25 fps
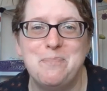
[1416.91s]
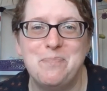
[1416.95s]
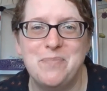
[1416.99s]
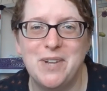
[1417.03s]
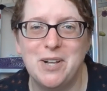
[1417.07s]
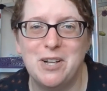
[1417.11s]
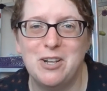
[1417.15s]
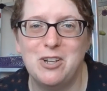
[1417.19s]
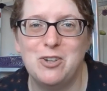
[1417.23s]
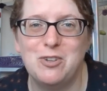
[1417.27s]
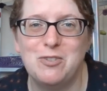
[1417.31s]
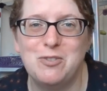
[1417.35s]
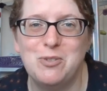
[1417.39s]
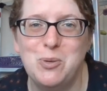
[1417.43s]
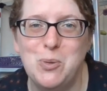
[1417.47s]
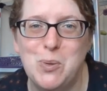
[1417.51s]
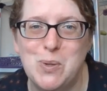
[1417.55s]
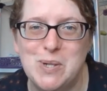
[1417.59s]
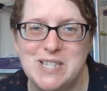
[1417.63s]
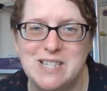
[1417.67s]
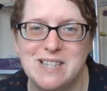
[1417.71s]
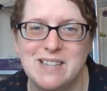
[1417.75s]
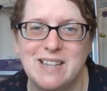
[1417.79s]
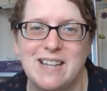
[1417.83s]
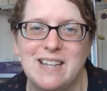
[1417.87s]
And I'll look
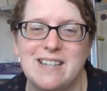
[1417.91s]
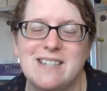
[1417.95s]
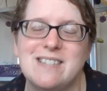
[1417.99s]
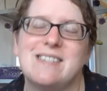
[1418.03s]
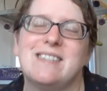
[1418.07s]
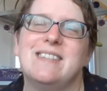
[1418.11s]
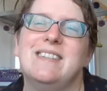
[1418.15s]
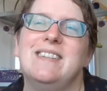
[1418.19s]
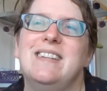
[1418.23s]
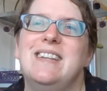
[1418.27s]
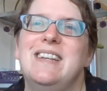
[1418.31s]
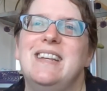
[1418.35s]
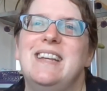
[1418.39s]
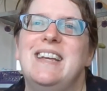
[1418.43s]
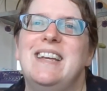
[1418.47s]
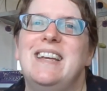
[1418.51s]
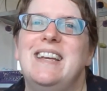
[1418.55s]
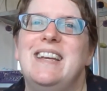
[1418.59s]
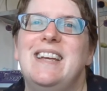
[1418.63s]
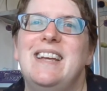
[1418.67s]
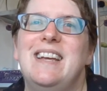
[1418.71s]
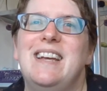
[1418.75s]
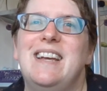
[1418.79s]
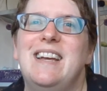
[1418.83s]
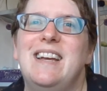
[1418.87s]
forward to that.
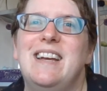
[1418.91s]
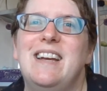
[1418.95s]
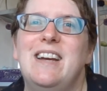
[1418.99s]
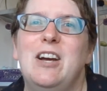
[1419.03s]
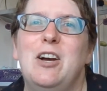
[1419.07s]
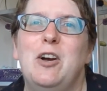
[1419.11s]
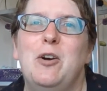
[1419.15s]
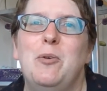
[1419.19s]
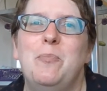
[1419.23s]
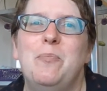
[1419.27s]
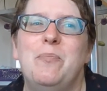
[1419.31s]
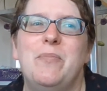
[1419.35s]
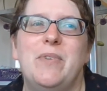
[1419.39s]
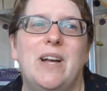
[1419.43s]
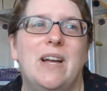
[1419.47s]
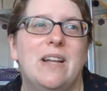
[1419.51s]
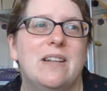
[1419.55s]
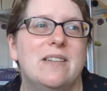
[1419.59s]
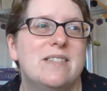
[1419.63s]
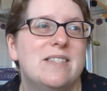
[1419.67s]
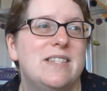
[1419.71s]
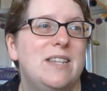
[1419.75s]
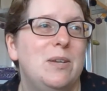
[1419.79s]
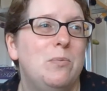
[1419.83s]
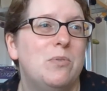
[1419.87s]

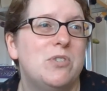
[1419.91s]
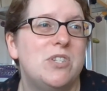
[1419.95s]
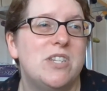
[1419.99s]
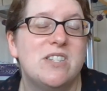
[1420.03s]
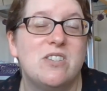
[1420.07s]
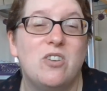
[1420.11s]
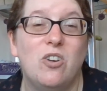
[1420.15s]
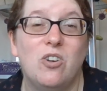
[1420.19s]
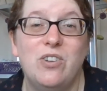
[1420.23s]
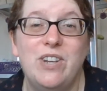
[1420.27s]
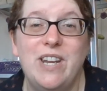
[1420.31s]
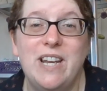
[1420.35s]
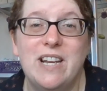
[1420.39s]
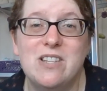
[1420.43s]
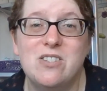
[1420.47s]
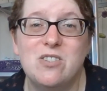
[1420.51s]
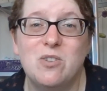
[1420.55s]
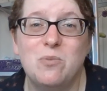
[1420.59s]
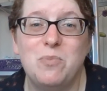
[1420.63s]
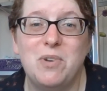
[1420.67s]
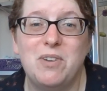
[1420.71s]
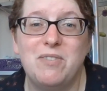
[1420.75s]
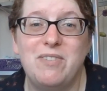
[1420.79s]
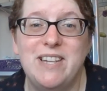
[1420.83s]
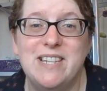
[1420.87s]
And see what she's got next
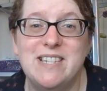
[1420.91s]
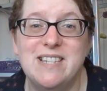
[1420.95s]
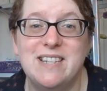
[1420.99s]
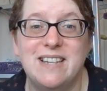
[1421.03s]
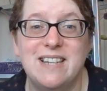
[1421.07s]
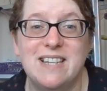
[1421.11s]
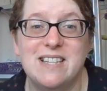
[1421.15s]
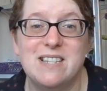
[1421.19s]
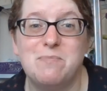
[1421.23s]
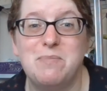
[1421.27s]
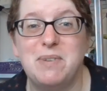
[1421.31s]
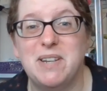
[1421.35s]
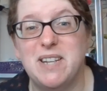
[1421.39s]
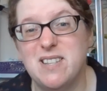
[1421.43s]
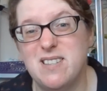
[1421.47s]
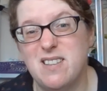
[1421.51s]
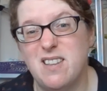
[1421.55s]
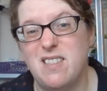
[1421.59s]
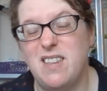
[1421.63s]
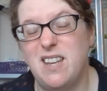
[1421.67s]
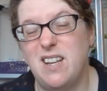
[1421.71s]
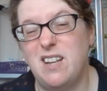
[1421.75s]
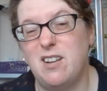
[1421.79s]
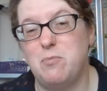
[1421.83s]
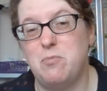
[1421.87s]
on my reading list, because I
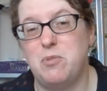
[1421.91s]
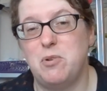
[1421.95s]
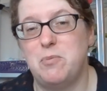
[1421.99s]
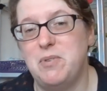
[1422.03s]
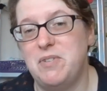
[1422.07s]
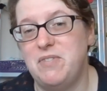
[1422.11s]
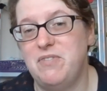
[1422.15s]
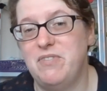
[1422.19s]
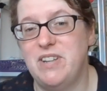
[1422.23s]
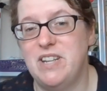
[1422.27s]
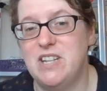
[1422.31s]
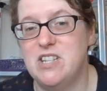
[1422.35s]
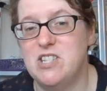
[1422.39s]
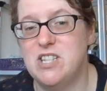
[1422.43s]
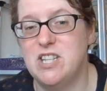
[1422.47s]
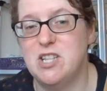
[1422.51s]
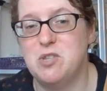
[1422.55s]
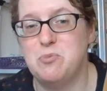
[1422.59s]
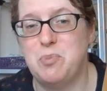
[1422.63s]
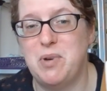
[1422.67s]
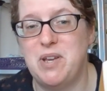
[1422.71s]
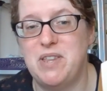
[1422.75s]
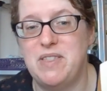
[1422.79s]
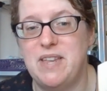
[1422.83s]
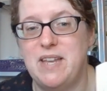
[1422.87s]
think I'll probably finish
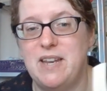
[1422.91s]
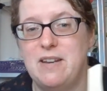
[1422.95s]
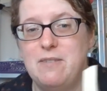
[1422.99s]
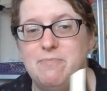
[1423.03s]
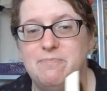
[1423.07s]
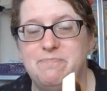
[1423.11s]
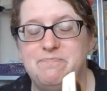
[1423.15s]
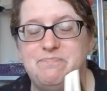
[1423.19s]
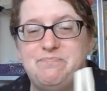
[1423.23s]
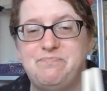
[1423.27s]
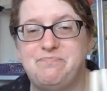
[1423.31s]
this by then.